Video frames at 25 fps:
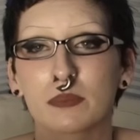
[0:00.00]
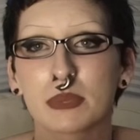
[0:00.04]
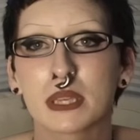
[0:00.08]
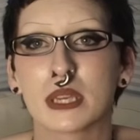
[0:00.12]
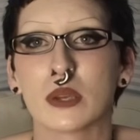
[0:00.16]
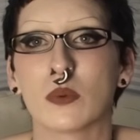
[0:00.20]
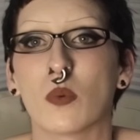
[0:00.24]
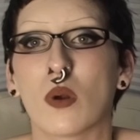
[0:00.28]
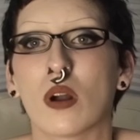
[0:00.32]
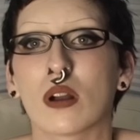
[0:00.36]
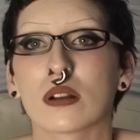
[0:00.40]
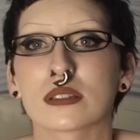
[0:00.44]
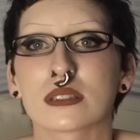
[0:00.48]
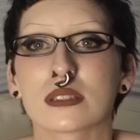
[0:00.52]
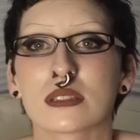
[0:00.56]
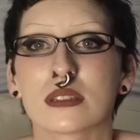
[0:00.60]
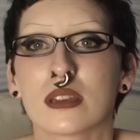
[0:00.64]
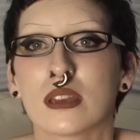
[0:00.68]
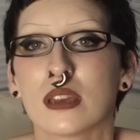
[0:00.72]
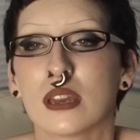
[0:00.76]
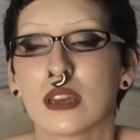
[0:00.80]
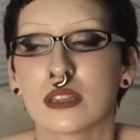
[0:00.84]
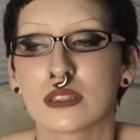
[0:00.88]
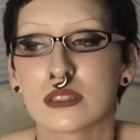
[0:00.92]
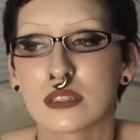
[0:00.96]
He walks
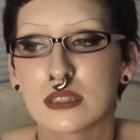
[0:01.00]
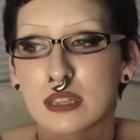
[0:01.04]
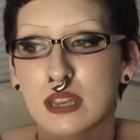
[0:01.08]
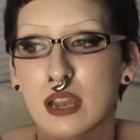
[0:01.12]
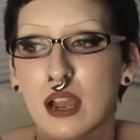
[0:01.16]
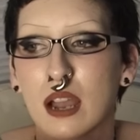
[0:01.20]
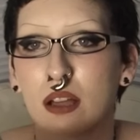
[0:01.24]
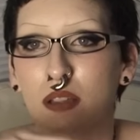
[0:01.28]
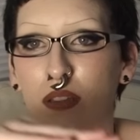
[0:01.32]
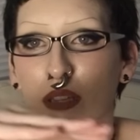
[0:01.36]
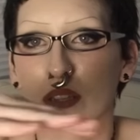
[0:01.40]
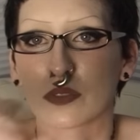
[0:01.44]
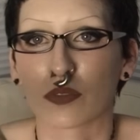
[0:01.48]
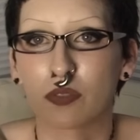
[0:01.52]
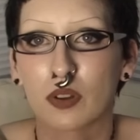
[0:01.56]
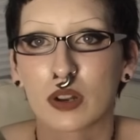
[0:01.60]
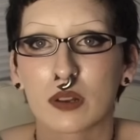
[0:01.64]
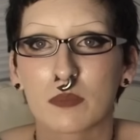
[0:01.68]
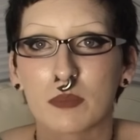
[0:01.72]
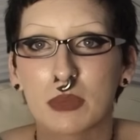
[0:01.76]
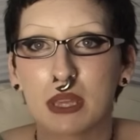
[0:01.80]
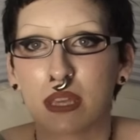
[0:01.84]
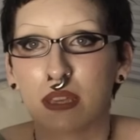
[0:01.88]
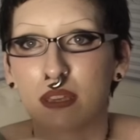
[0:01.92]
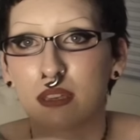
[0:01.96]
to the aisle in front
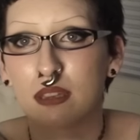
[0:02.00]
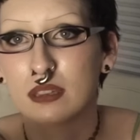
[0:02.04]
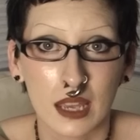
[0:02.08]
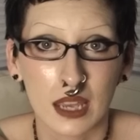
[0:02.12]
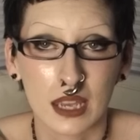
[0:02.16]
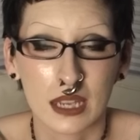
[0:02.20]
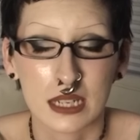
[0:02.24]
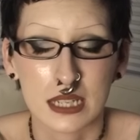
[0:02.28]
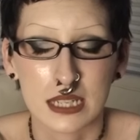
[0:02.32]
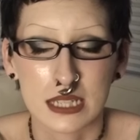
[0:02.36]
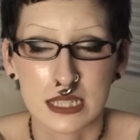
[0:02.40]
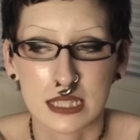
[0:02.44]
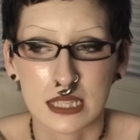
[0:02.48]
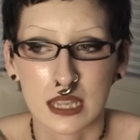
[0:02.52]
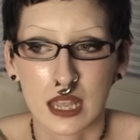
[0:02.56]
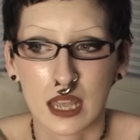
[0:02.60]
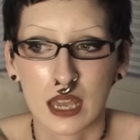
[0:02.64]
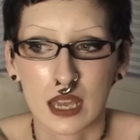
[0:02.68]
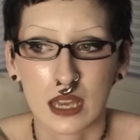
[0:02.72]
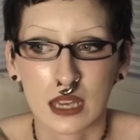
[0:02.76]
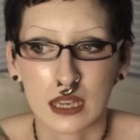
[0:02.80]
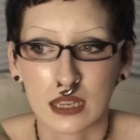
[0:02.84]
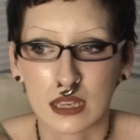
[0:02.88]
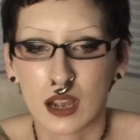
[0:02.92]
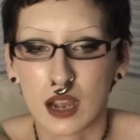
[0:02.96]
of me, and he's
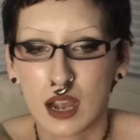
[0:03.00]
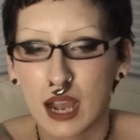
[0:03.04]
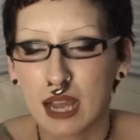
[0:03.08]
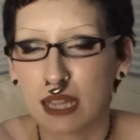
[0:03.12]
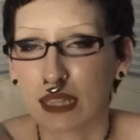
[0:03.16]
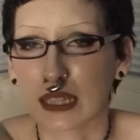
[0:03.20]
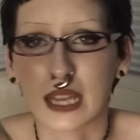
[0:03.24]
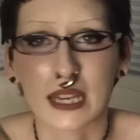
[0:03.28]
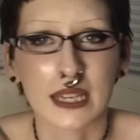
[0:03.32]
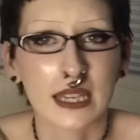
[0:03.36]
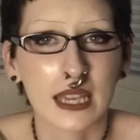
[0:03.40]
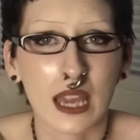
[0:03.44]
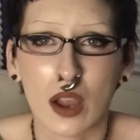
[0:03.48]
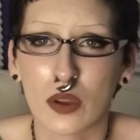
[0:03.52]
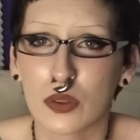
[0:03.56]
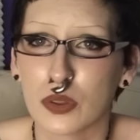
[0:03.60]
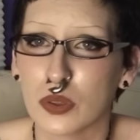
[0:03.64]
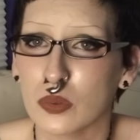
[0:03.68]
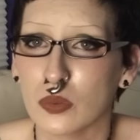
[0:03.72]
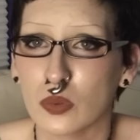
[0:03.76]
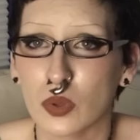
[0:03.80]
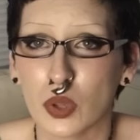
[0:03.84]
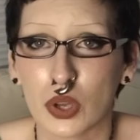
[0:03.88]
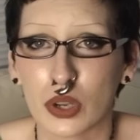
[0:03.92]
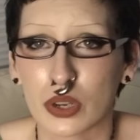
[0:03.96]
like, I like how
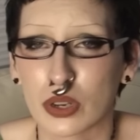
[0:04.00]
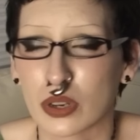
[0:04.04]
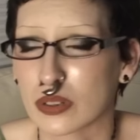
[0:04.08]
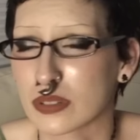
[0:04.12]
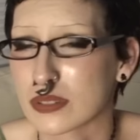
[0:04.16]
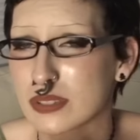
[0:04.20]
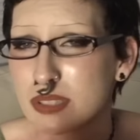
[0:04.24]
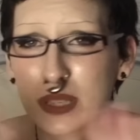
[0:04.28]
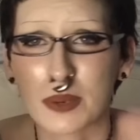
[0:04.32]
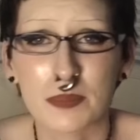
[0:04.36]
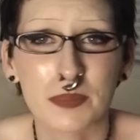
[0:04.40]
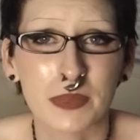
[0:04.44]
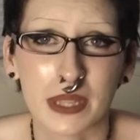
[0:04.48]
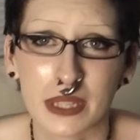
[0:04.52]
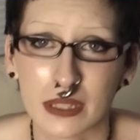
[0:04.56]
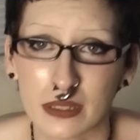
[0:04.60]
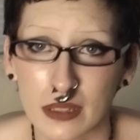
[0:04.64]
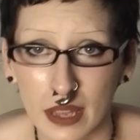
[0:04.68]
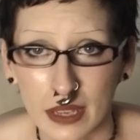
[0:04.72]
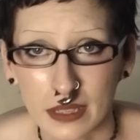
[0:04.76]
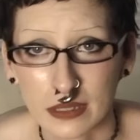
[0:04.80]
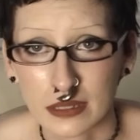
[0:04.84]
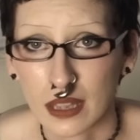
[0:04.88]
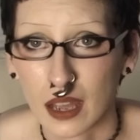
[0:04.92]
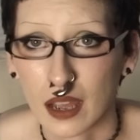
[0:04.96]
you look, or something
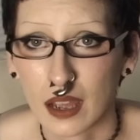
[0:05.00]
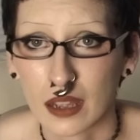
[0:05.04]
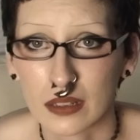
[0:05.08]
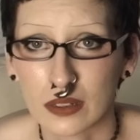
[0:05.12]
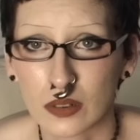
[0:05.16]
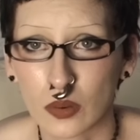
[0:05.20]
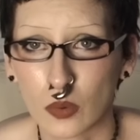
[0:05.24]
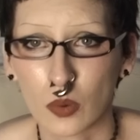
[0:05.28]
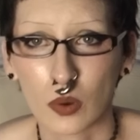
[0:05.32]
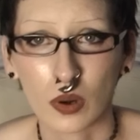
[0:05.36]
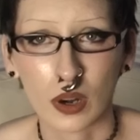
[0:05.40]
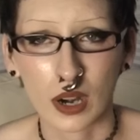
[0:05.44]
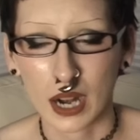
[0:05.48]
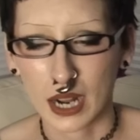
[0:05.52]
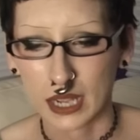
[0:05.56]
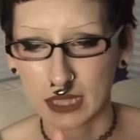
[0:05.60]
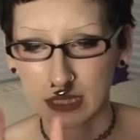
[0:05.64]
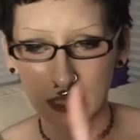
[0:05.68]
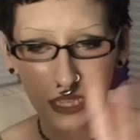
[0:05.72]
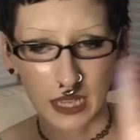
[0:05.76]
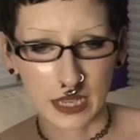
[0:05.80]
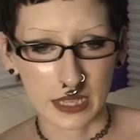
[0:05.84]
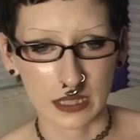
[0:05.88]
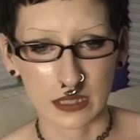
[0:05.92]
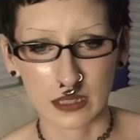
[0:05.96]
like that, or I
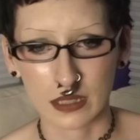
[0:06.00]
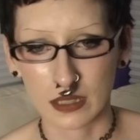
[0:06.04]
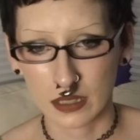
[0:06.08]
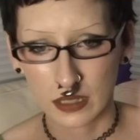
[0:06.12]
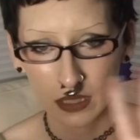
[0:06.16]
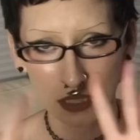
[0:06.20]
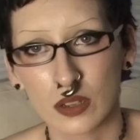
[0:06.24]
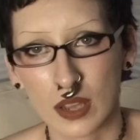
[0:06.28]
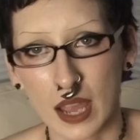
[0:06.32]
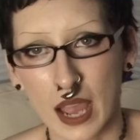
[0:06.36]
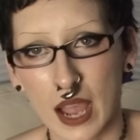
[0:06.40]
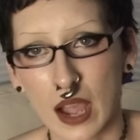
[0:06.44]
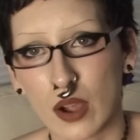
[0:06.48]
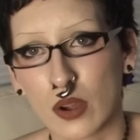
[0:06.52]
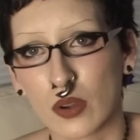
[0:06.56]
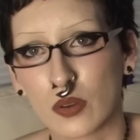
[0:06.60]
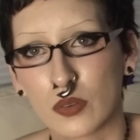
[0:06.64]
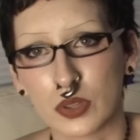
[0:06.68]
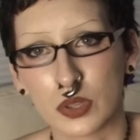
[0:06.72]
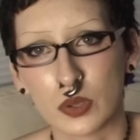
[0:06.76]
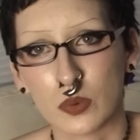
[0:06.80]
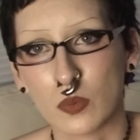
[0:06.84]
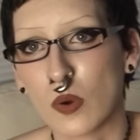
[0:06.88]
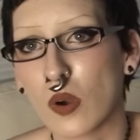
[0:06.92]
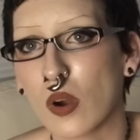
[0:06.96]
like how
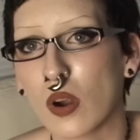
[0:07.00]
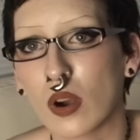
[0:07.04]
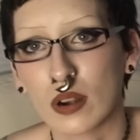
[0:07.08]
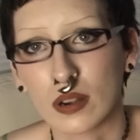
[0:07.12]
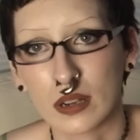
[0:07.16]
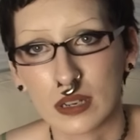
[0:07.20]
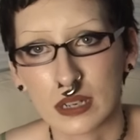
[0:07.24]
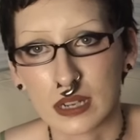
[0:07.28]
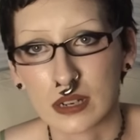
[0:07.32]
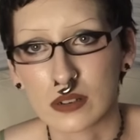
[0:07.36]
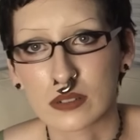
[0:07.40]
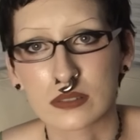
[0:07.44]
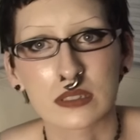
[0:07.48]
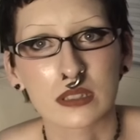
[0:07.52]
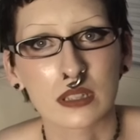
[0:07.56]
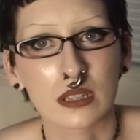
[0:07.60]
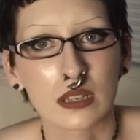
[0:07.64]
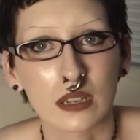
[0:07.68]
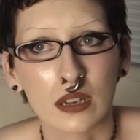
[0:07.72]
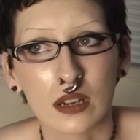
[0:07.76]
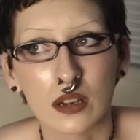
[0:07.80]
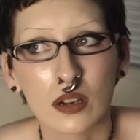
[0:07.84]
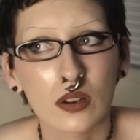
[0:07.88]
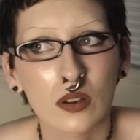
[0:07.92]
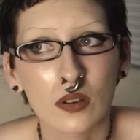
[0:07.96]
you are. And I was
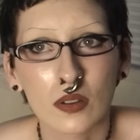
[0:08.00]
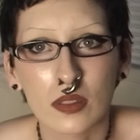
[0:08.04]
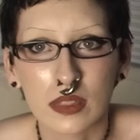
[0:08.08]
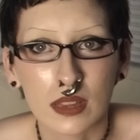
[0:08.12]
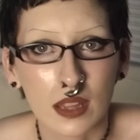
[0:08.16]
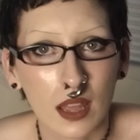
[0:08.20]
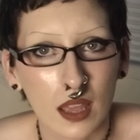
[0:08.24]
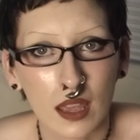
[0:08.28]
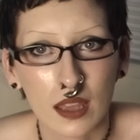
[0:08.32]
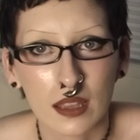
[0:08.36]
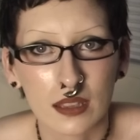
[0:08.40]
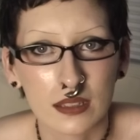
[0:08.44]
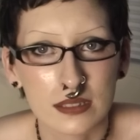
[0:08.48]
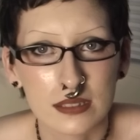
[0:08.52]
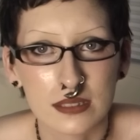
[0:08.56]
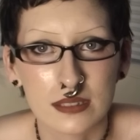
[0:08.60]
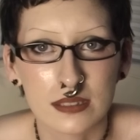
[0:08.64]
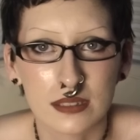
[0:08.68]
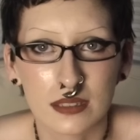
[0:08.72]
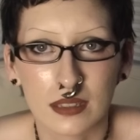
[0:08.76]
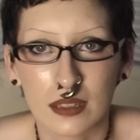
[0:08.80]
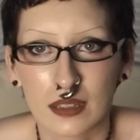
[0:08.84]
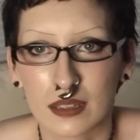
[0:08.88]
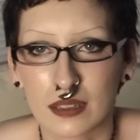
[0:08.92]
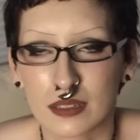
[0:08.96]
like, oh,
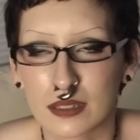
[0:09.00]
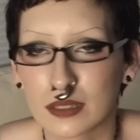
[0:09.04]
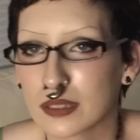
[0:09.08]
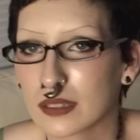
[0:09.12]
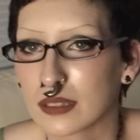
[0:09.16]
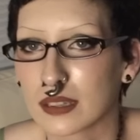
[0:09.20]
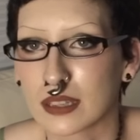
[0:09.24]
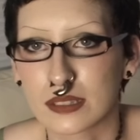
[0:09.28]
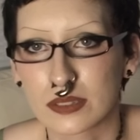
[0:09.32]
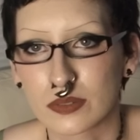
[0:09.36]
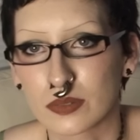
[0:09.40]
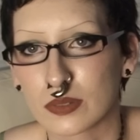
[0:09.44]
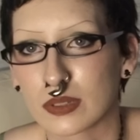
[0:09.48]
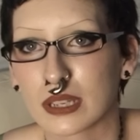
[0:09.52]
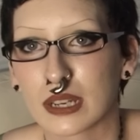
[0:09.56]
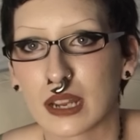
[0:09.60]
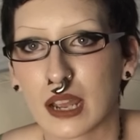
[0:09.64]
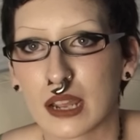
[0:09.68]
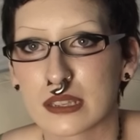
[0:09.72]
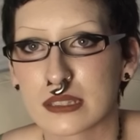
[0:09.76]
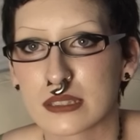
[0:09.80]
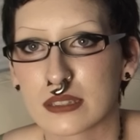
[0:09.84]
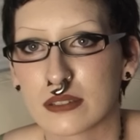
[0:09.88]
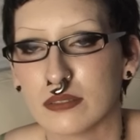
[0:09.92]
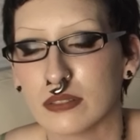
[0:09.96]
thanks, like that's really
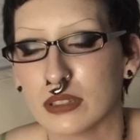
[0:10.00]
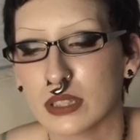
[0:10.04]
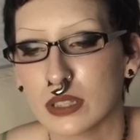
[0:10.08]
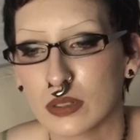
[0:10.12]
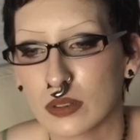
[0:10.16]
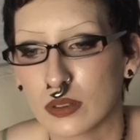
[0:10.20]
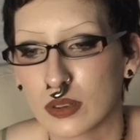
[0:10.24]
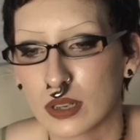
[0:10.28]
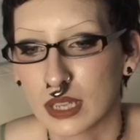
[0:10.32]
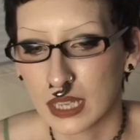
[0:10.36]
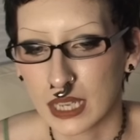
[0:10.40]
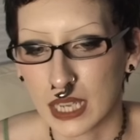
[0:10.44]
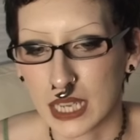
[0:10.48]
nice of you.